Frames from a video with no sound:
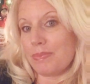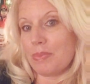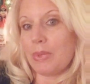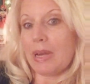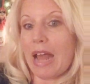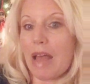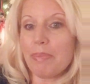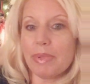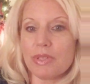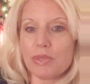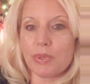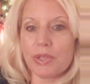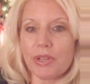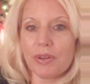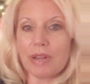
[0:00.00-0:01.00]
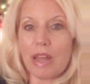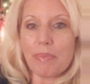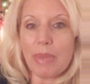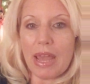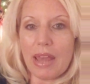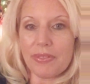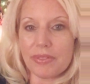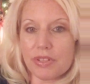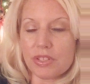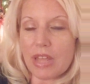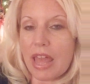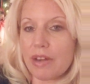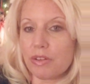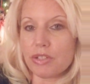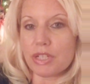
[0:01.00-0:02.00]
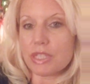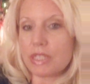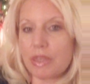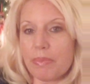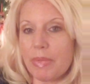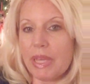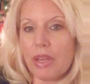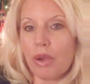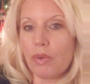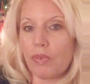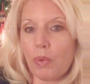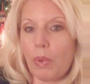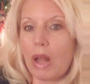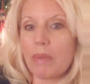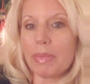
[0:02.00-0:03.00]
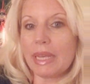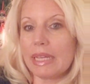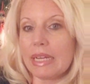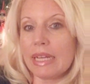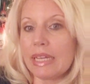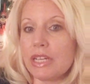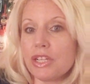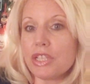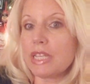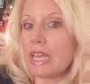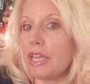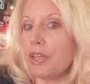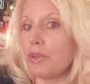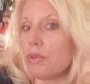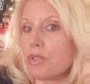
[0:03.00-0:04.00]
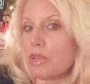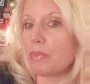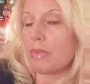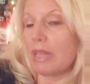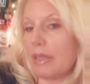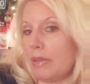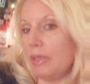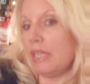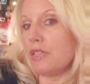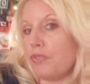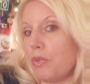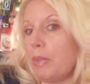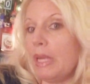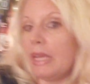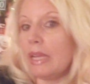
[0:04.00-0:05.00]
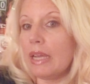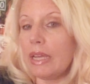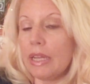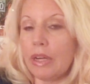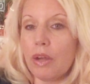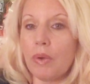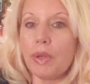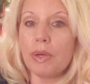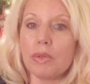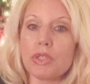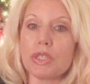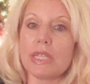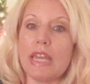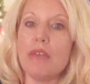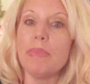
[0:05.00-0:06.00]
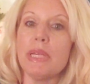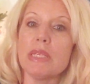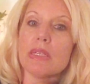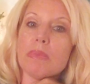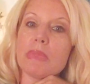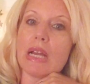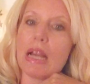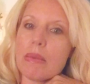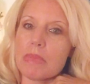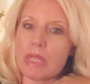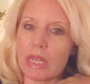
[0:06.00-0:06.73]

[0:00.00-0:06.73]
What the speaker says: what happens when you're an empath. Just the energies can be overwhelming, and it can just hit you like, at least for me, it'll just hit me sometimes.